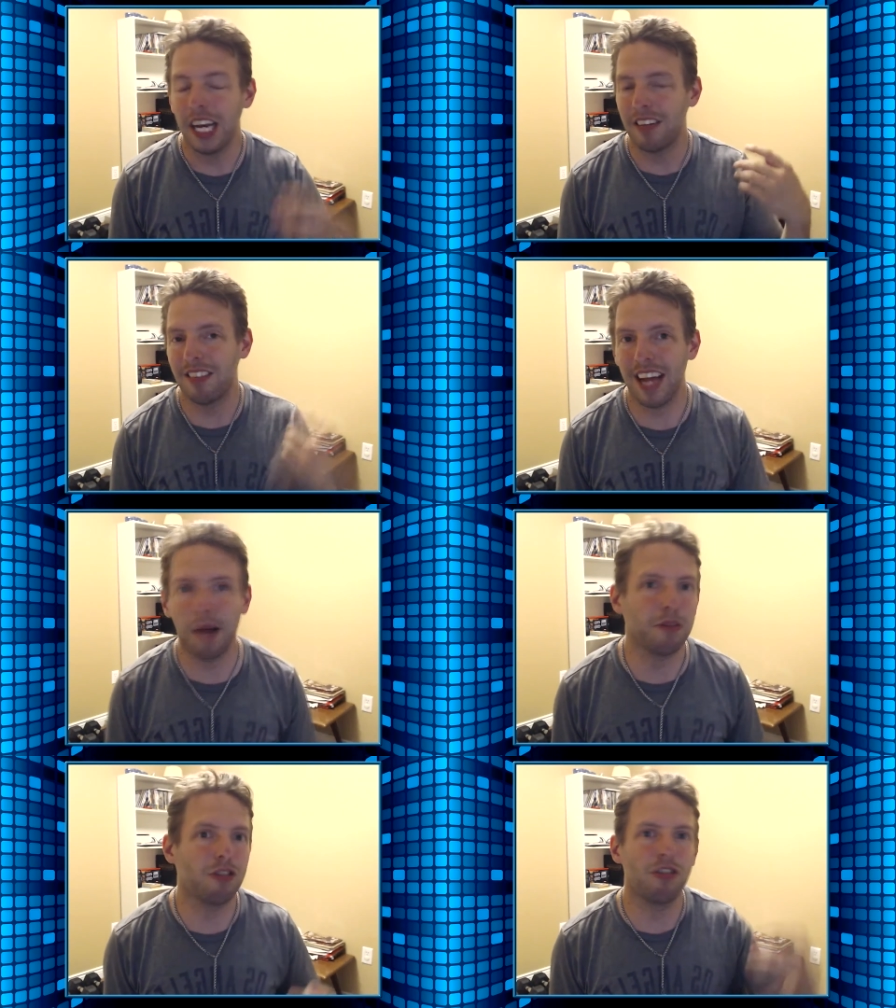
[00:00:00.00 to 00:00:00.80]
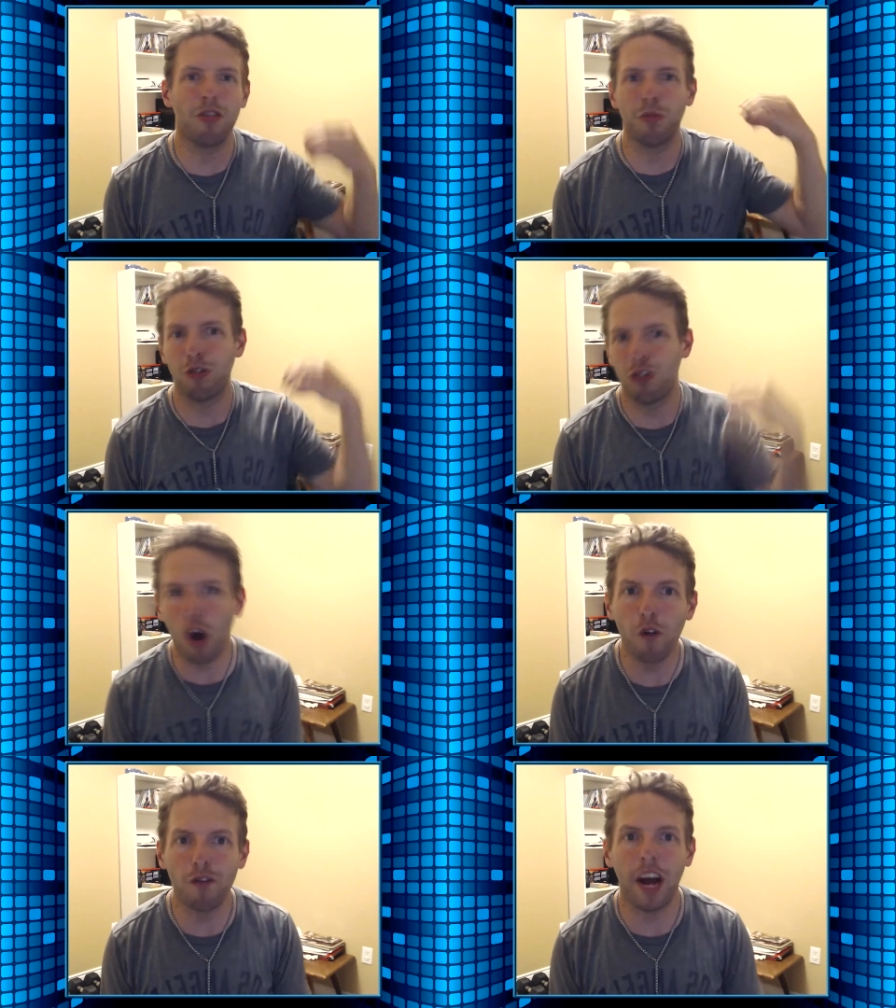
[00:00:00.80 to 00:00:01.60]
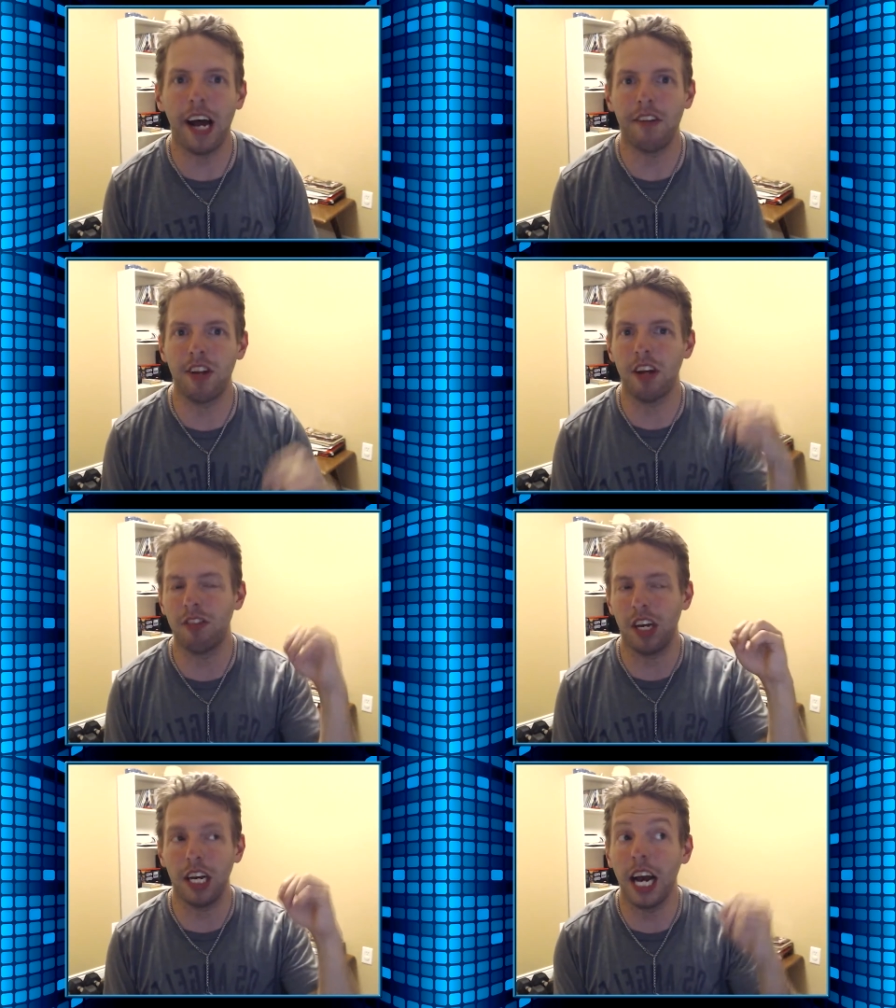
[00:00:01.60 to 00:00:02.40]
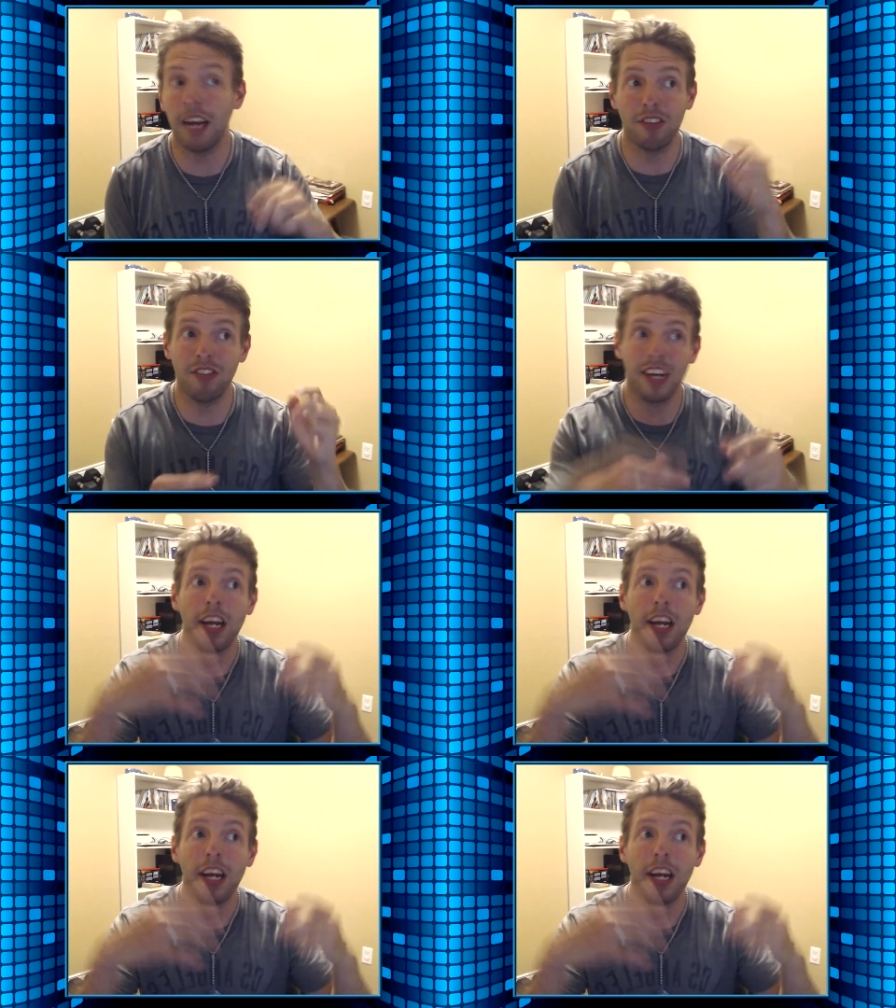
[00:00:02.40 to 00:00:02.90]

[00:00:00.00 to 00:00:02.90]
establishes him so fast as a, as I said,